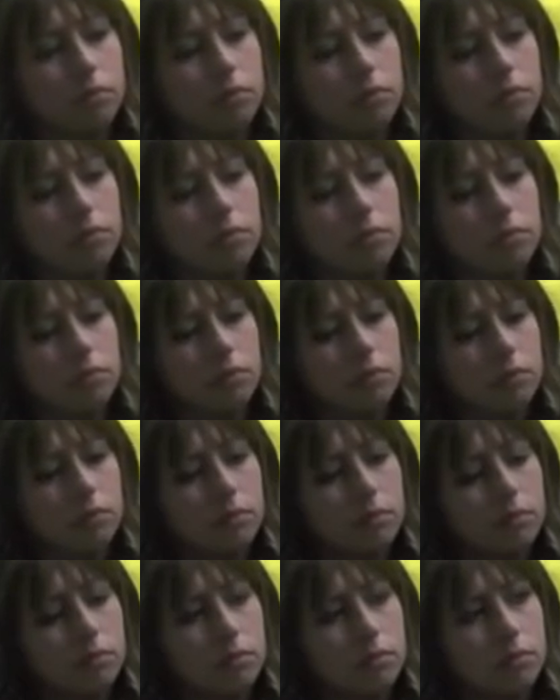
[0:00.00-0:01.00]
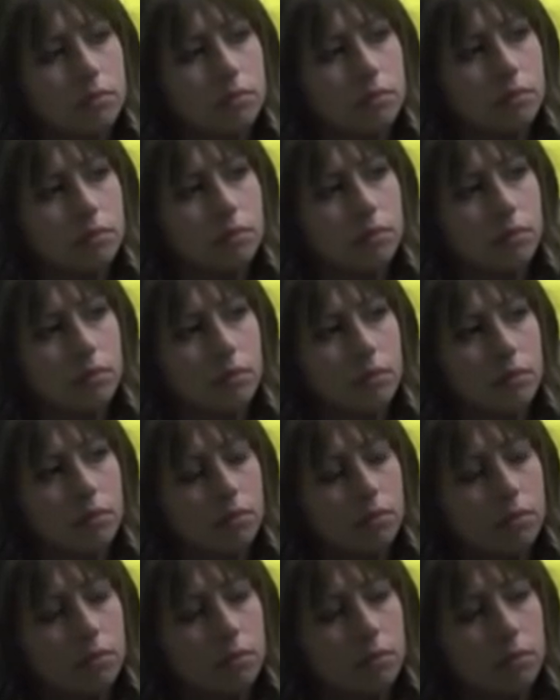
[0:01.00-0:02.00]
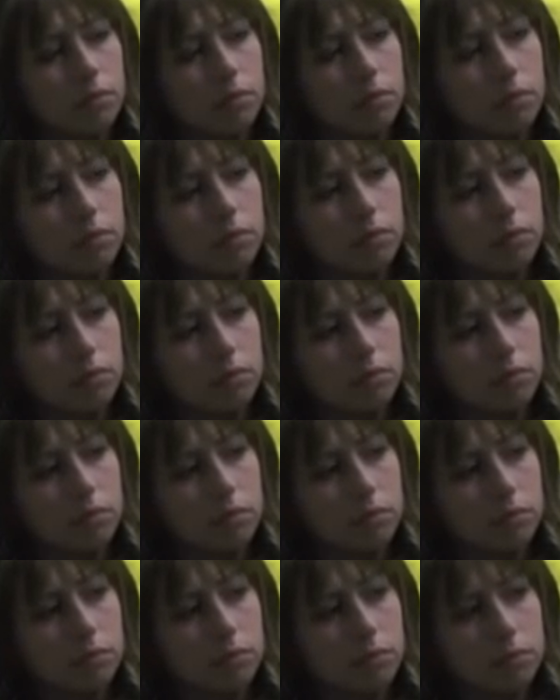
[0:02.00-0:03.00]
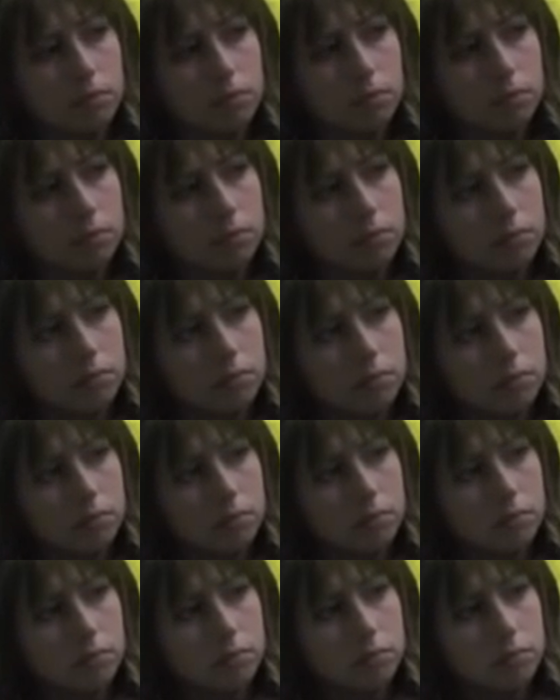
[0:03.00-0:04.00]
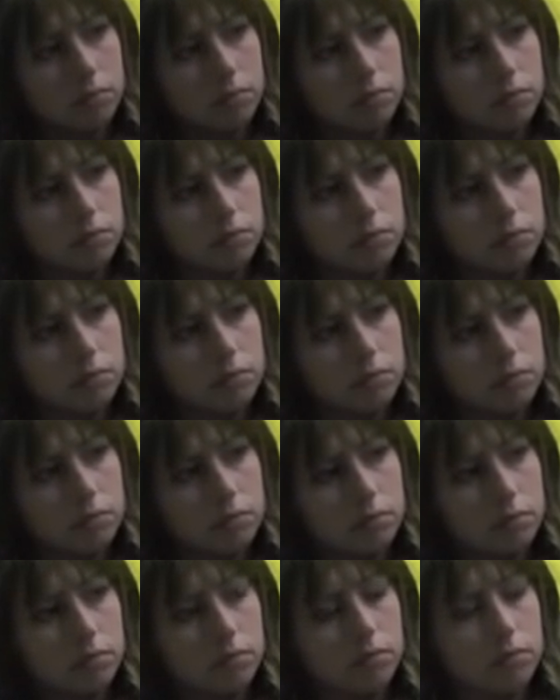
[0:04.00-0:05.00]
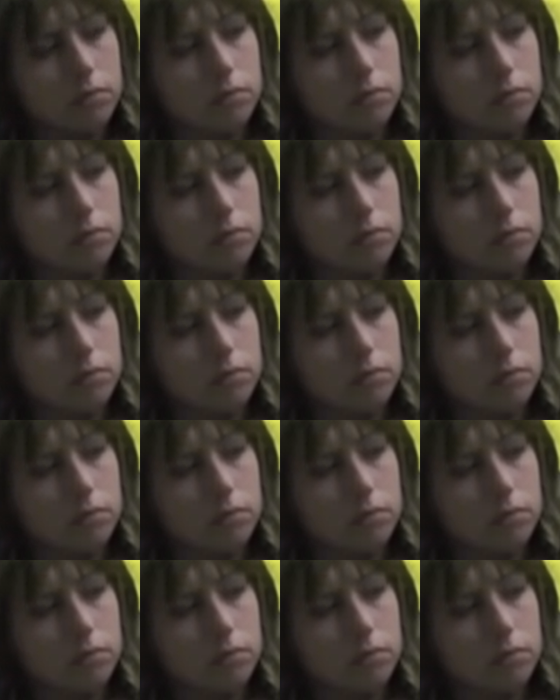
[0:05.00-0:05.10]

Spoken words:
The person shown says nothing.